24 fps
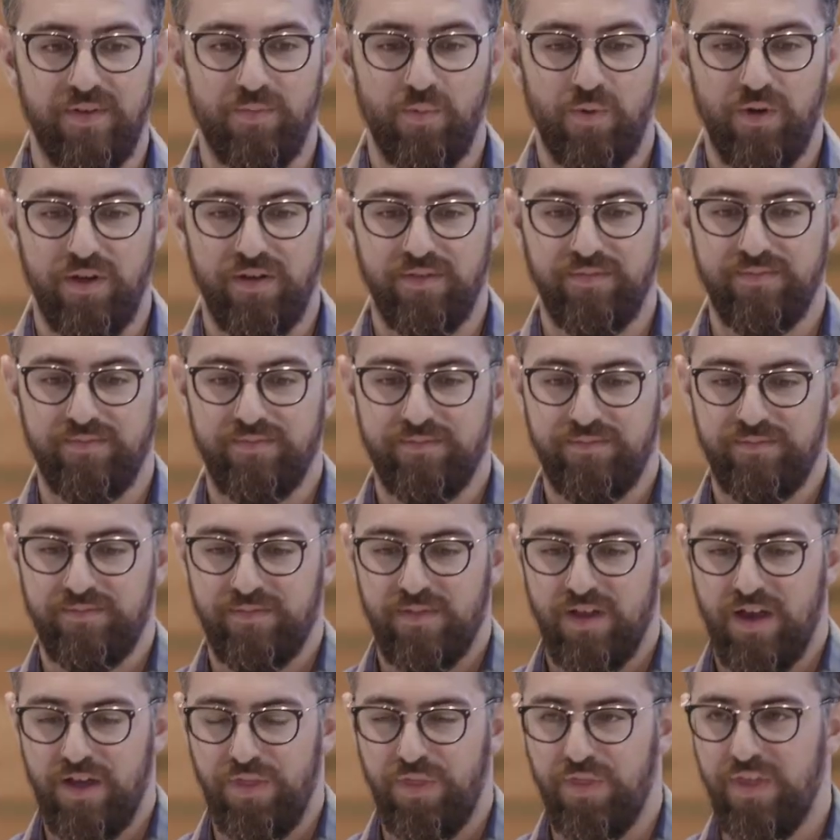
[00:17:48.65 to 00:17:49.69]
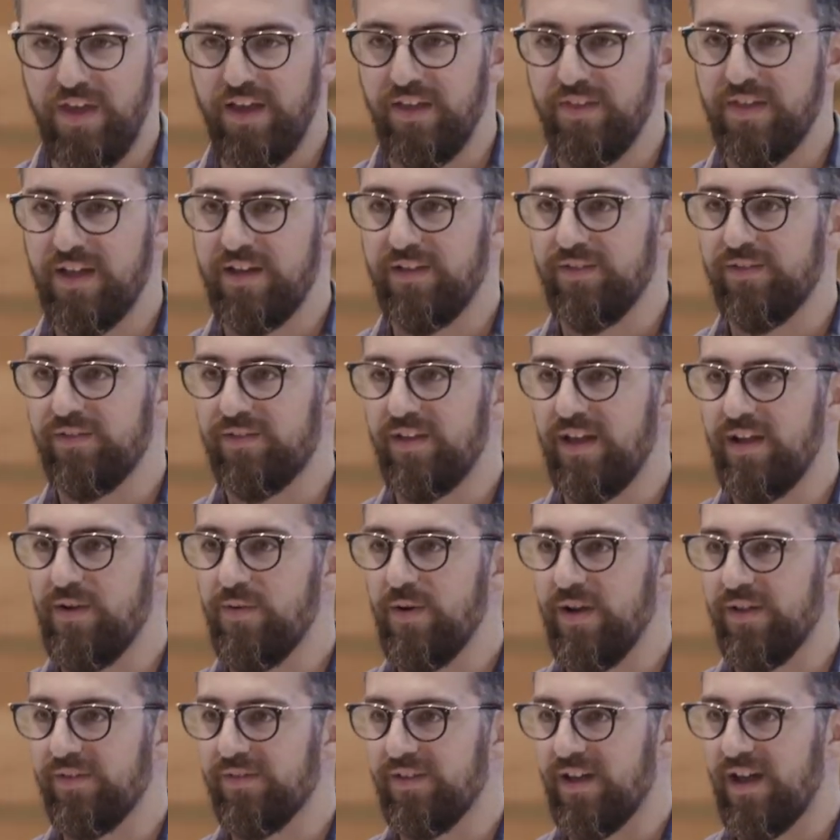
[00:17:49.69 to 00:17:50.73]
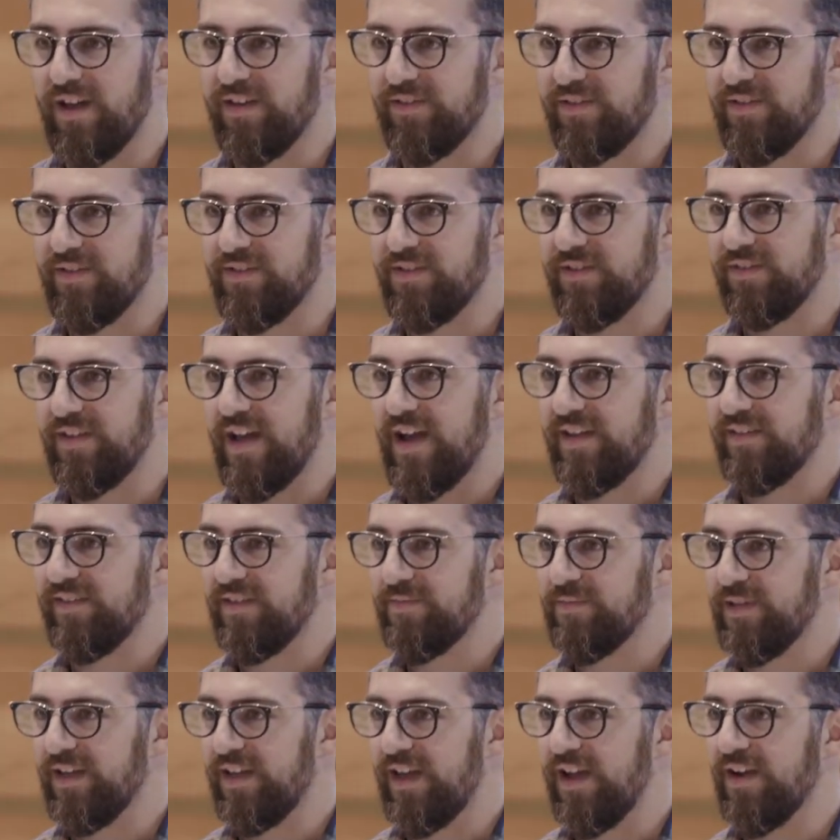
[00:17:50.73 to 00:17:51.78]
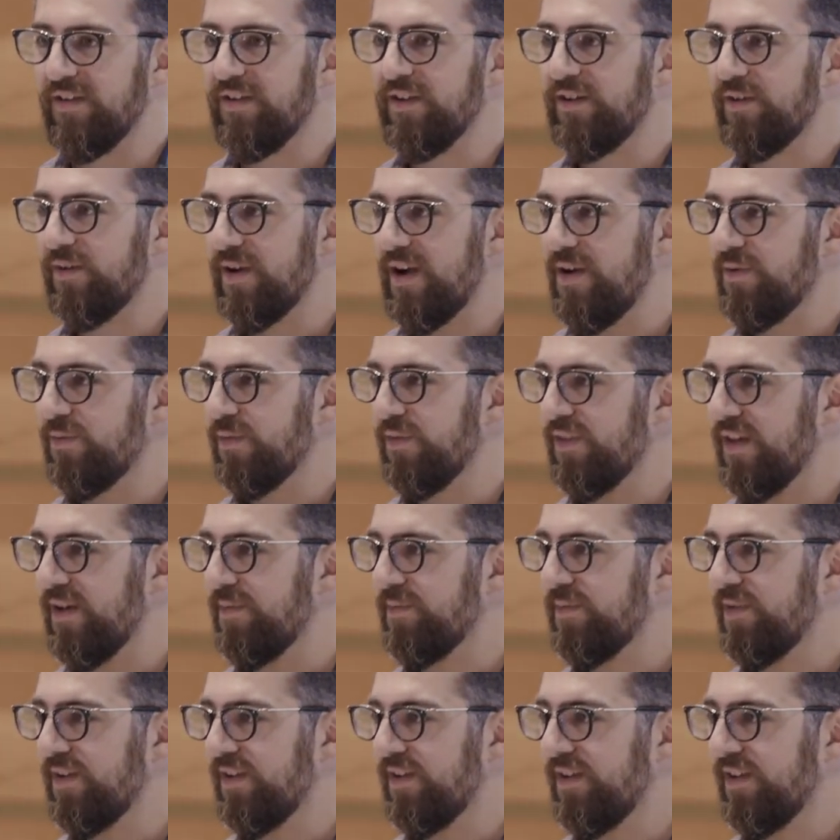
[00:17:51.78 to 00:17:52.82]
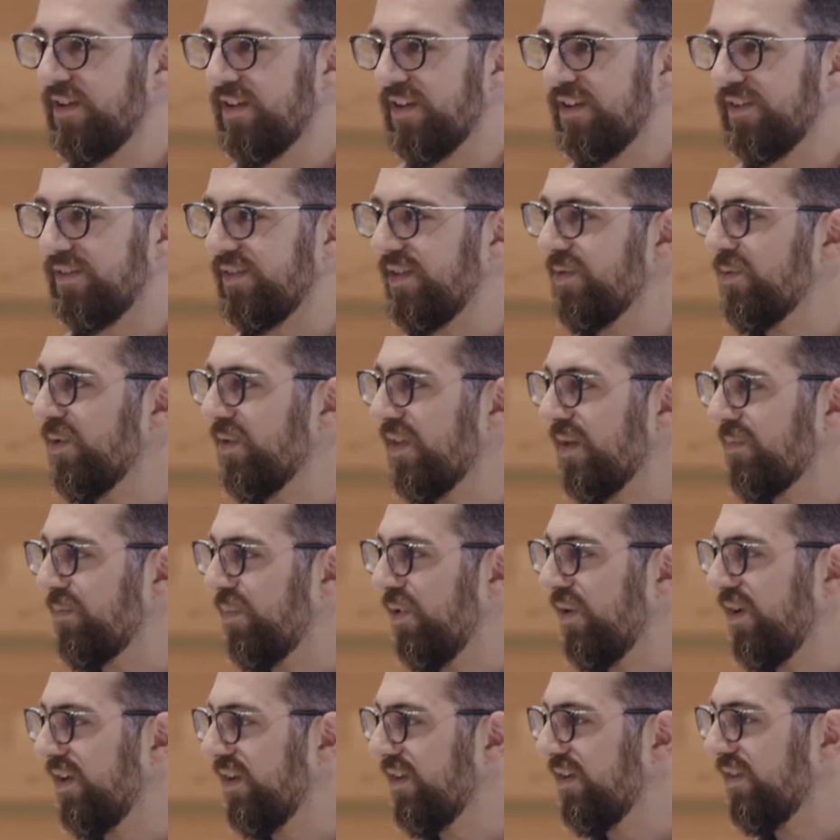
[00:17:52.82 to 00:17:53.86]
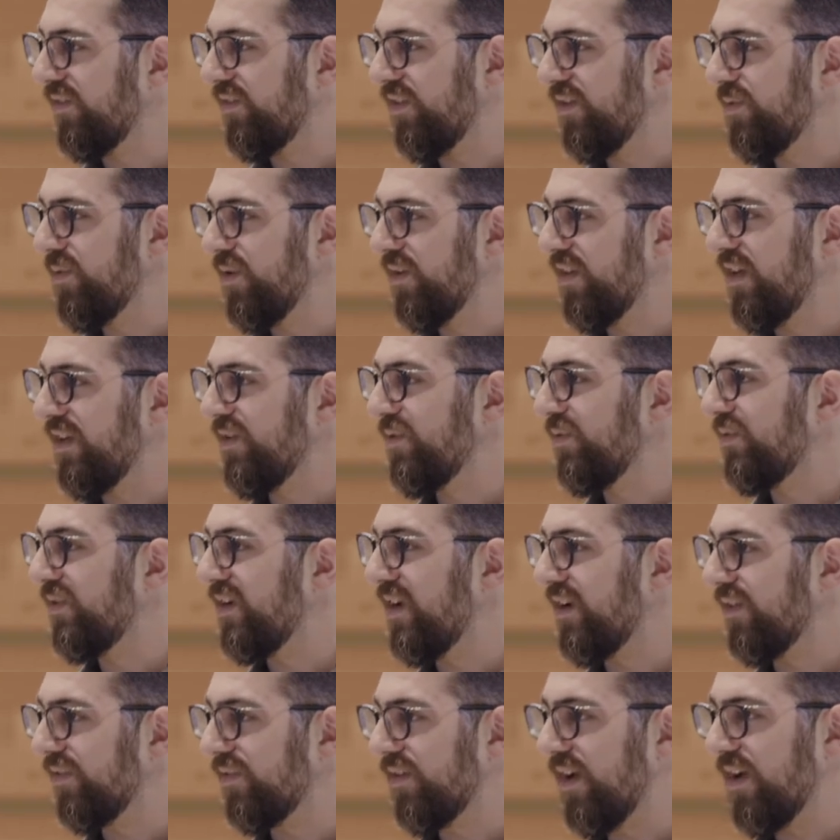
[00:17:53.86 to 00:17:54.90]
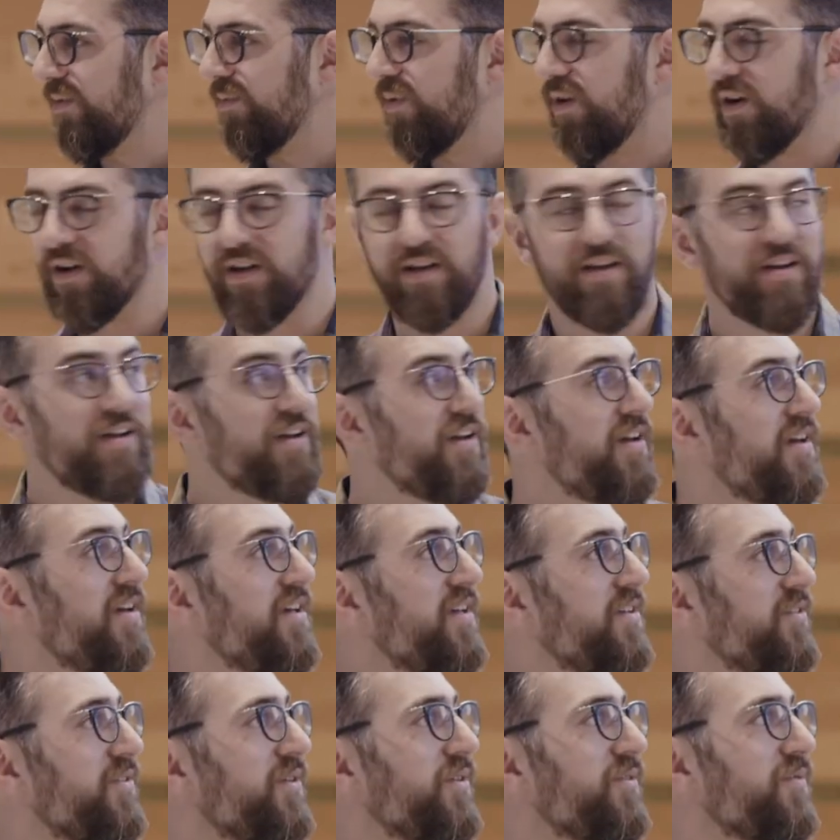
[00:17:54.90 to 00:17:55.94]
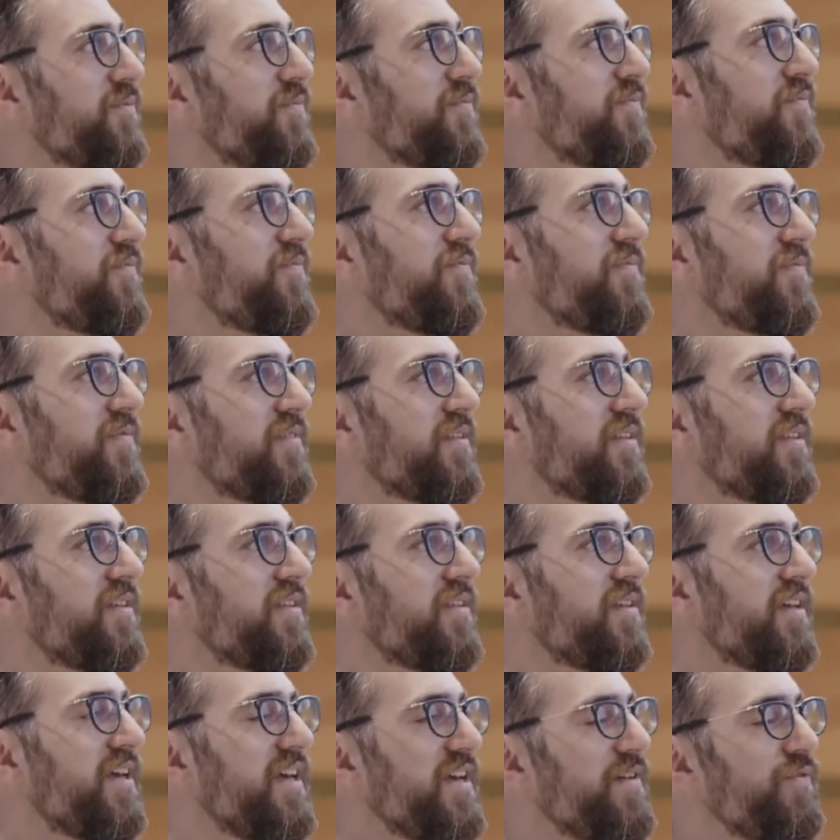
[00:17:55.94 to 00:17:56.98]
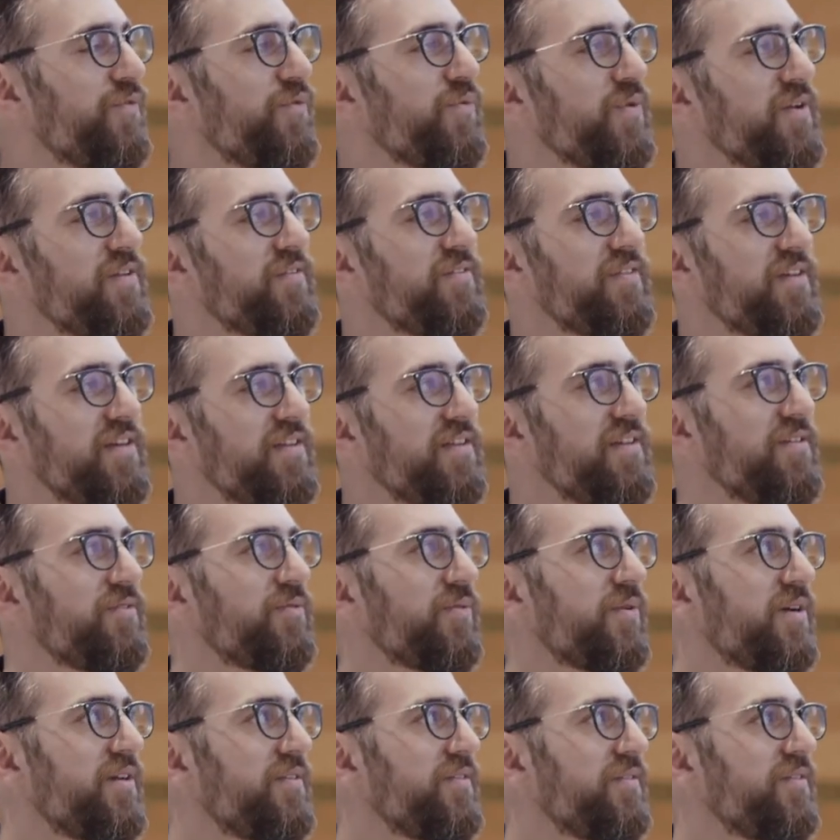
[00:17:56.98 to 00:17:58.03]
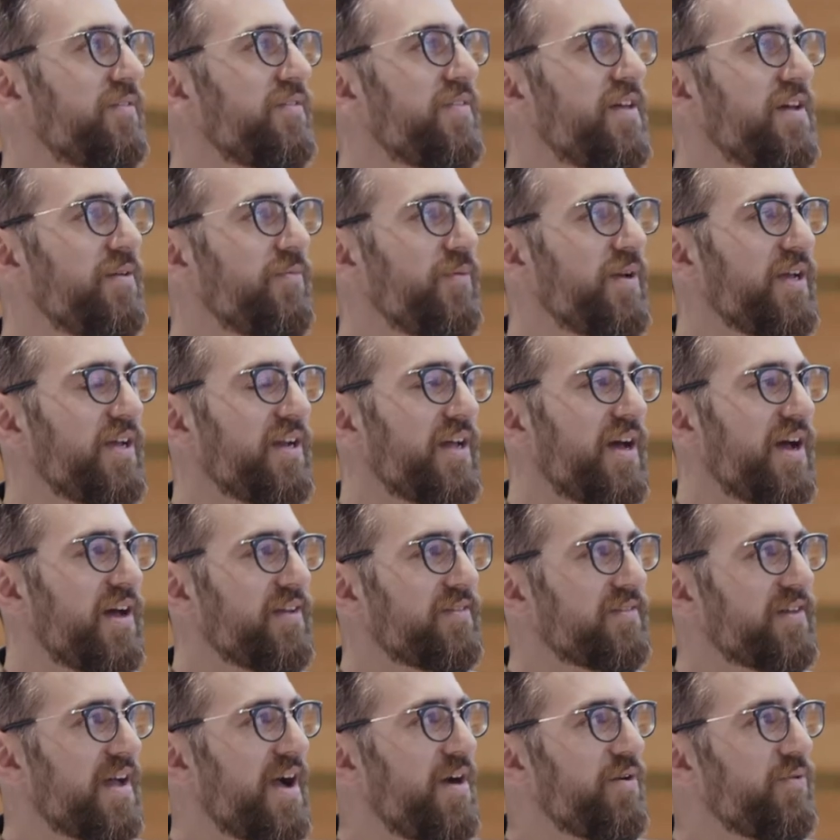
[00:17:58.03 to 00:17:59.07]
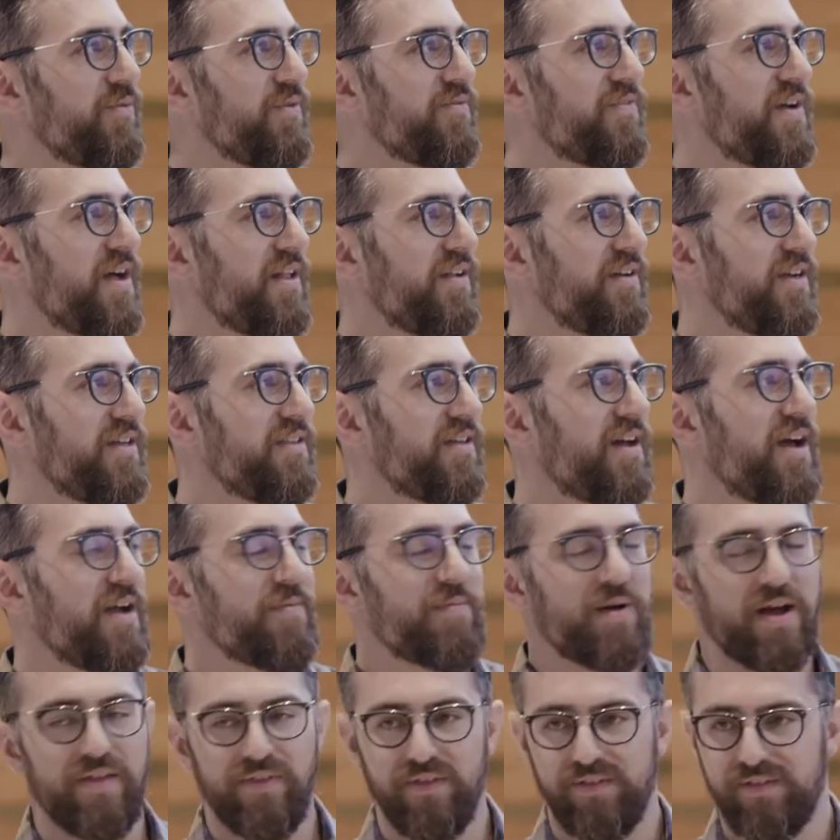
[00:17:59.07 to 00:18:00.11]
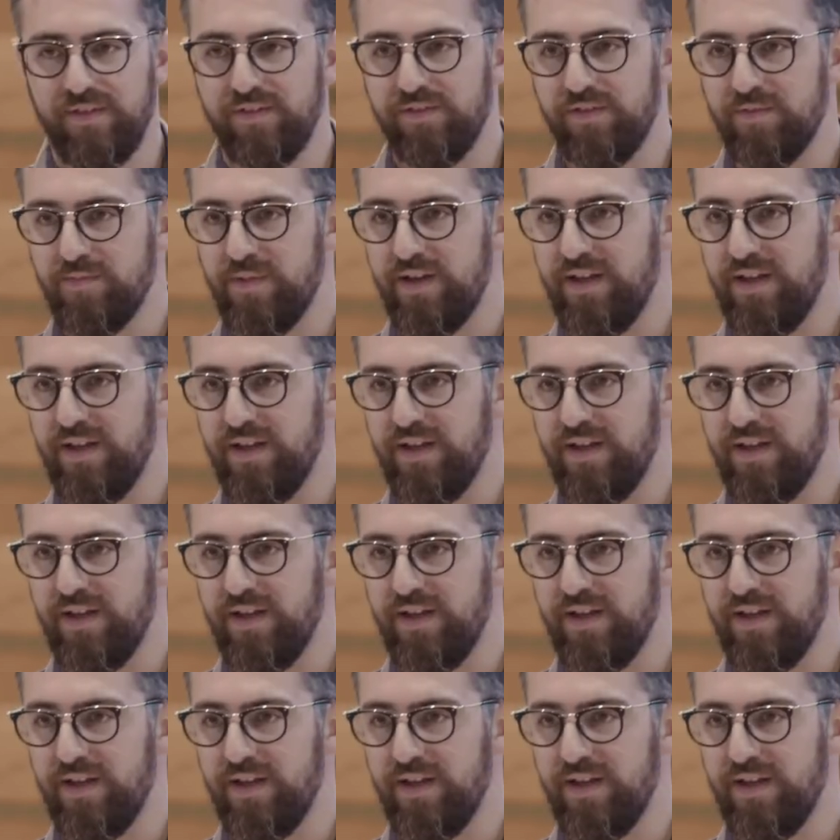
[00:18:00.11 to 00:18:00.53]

someone a thing that is Segway sized and just ask them to carry it around with them and see where they put it, see where they use it on a sidewalk. So if we see these risks, then we can ask, how do we validate the hypothesis or